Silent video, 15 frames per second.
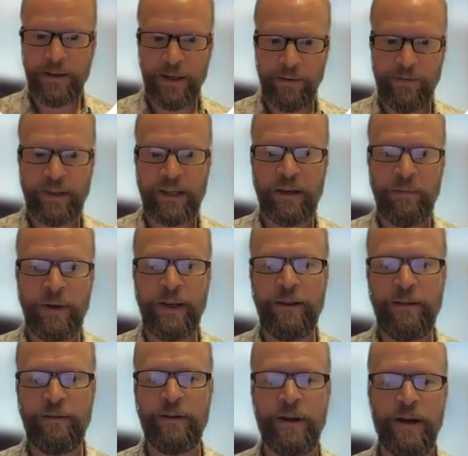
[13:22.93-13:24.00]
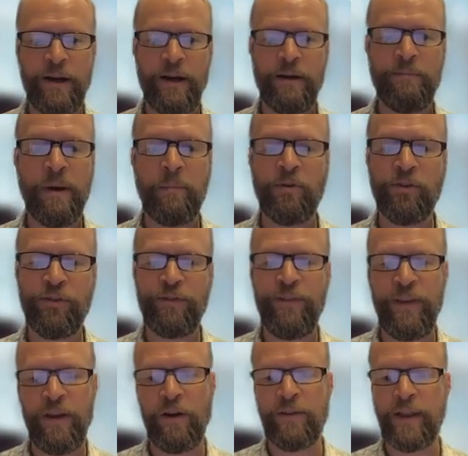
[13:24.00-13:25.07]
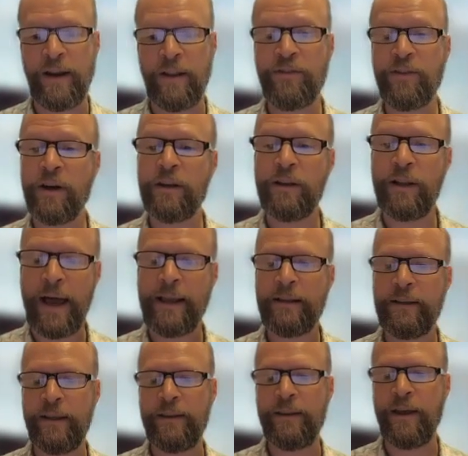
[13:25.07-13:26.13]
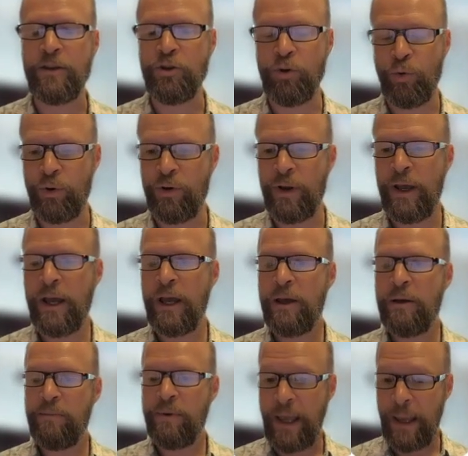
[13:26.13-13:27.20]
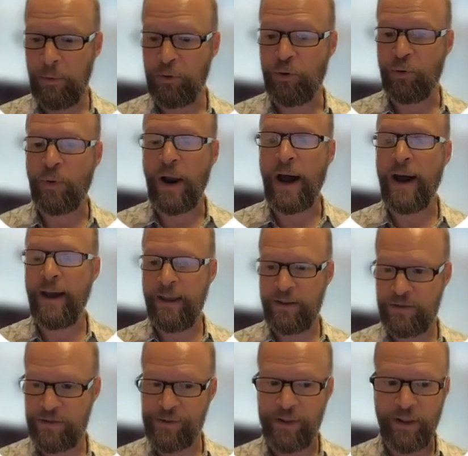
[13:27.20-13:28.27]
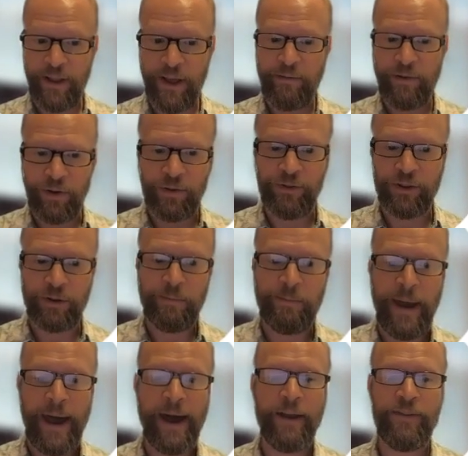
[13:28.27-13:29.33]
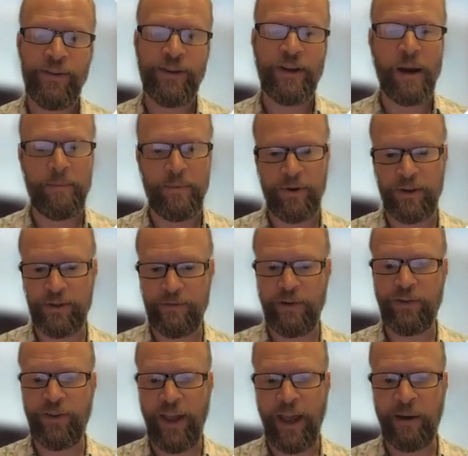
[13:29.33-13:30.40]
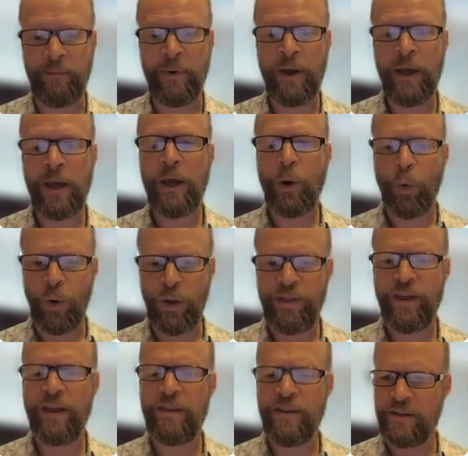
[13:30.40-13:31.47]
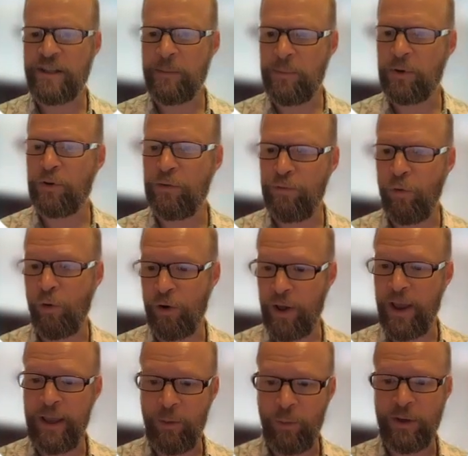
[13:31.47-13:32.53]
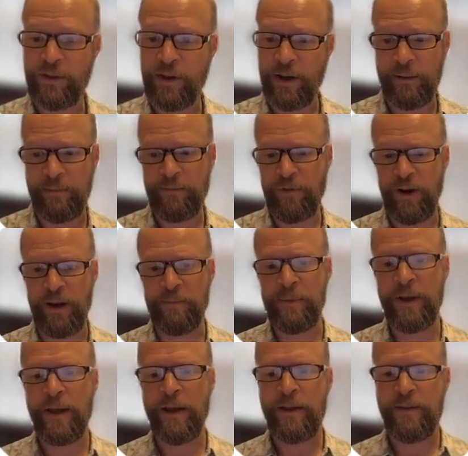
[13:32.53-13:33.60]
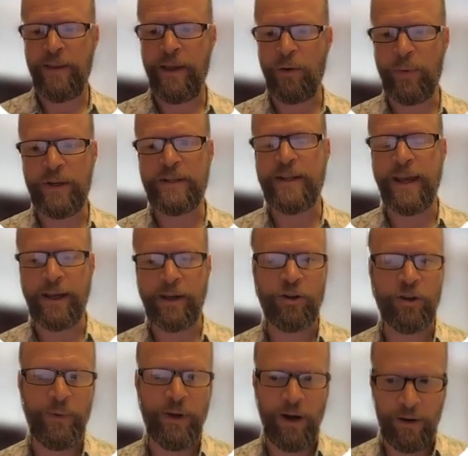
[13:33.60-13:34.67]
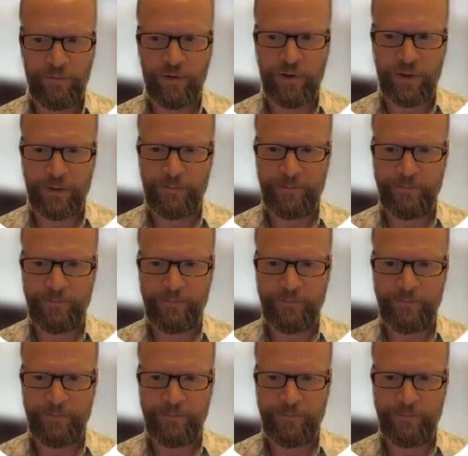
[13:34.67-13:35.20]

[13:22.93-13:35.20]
if the committee members feel that it's unlikely that you would be able to rise to the level to pass the comprehensive exam within the typical 4 to 8 week time frame that a retake could be offered.